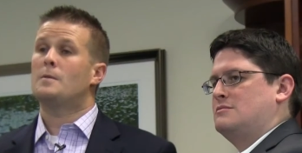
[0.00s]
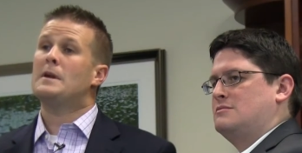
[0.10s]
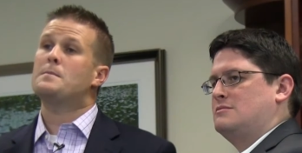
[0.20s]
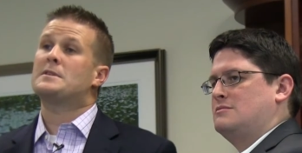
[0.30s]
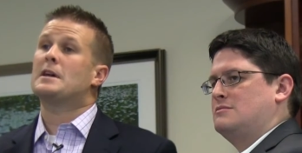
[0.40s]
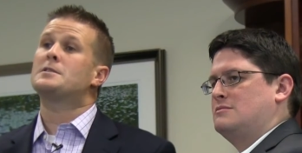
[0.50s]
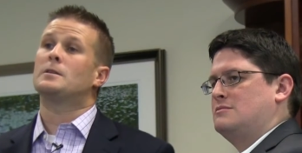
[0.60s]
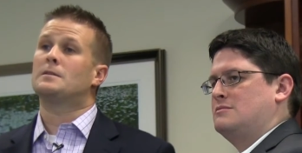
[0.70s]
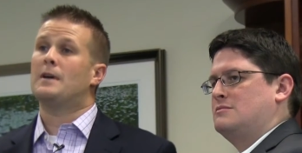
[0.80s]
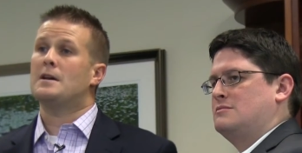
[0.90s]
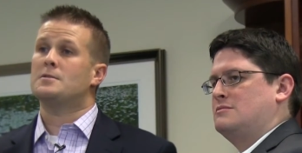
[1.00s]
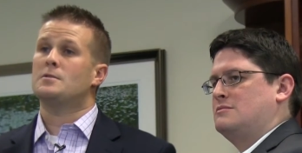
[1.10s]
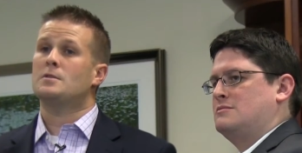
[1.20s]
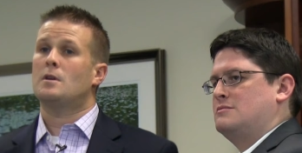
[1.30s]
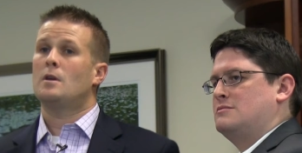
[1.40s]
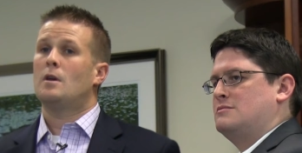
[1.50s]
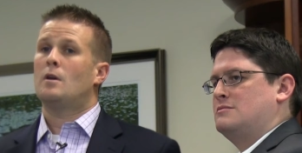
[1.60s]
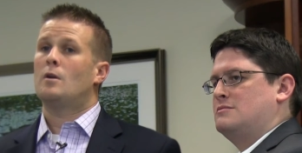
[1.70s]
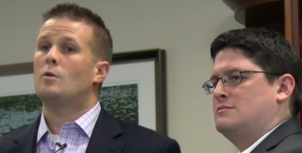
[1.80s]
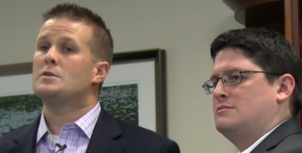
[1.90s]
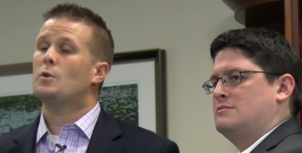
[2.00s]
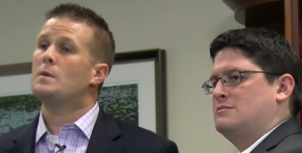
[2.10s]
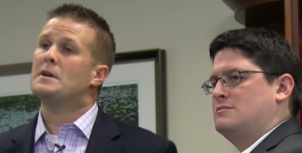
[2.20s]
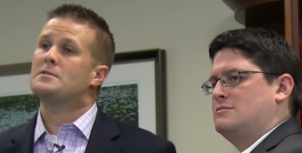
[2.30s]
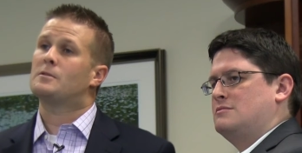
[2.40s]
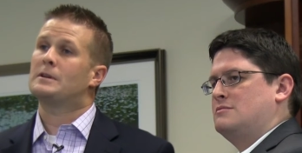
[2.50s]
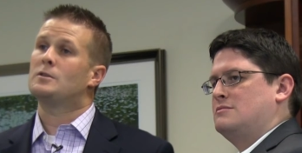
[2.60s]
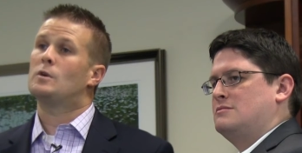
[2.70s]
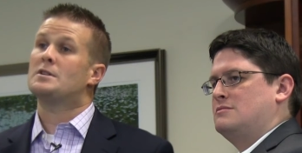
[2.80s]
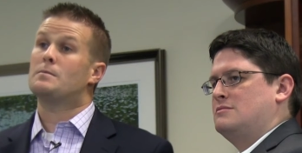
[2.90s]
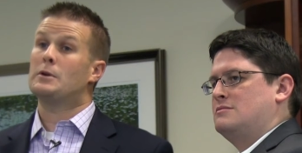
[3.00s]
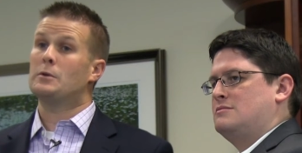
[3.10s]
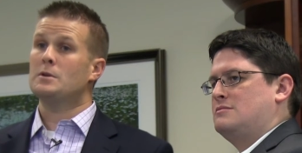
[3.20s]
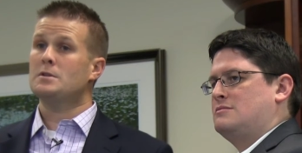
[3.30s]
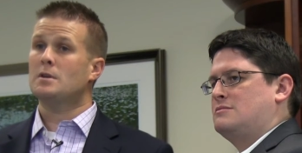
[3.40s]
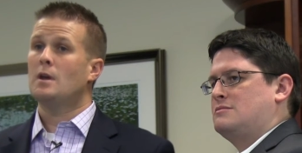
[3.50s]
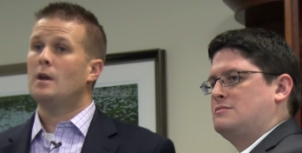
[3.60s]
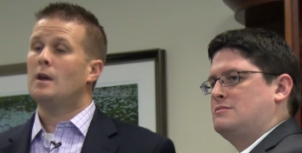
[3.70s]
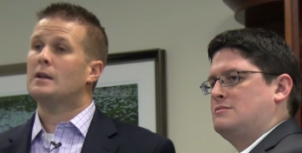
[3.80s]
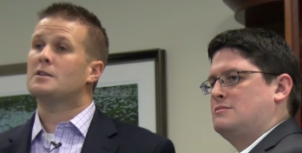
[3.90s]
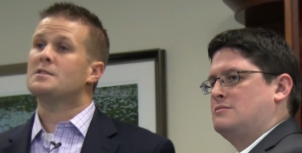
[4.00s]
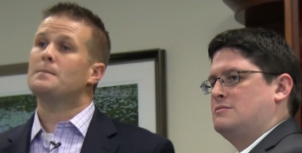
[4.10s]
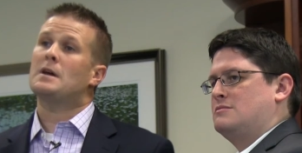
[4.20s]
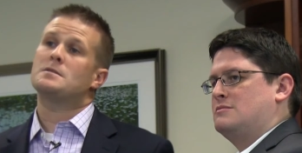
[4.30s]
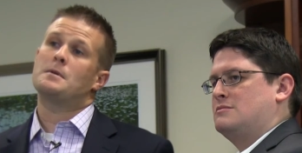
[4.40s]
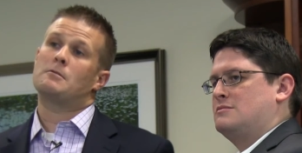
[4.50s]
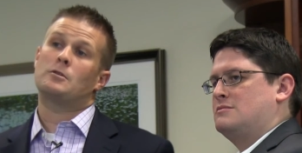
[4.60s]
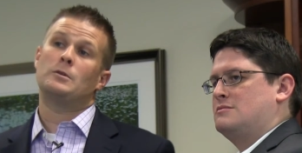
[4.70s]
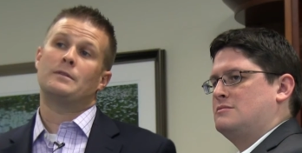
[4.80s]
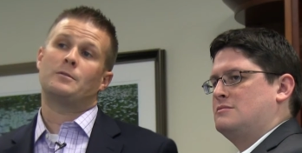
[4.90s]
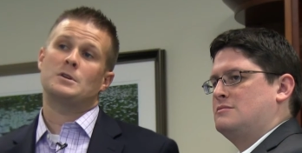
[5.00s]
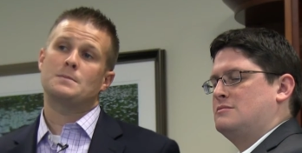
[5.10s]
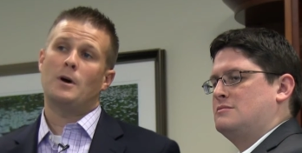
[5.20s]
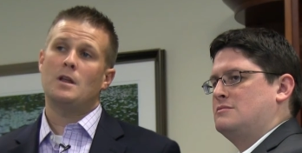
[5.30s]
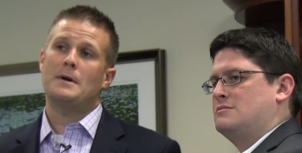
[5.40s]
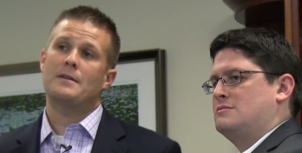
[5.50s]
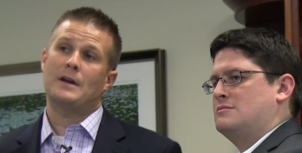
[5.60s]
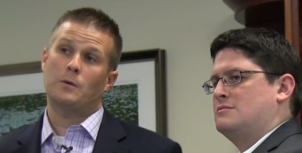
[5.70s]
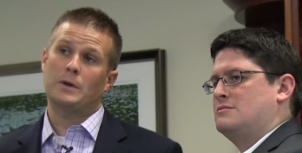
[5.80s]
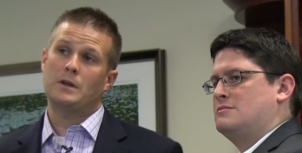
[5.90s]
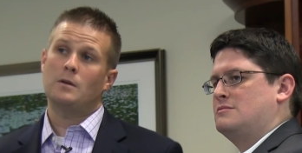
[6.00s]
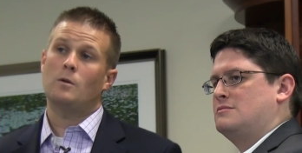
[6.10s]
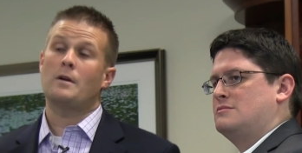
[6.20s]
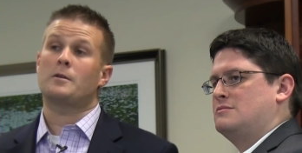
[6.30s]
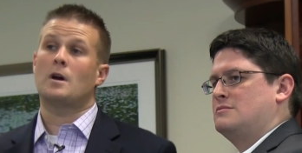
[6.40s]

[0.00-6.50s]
Speaker 1: There are many potential advisors who enjoy mentoring new entrepreneurs and can sometimes be recruited for a small amount of equity or other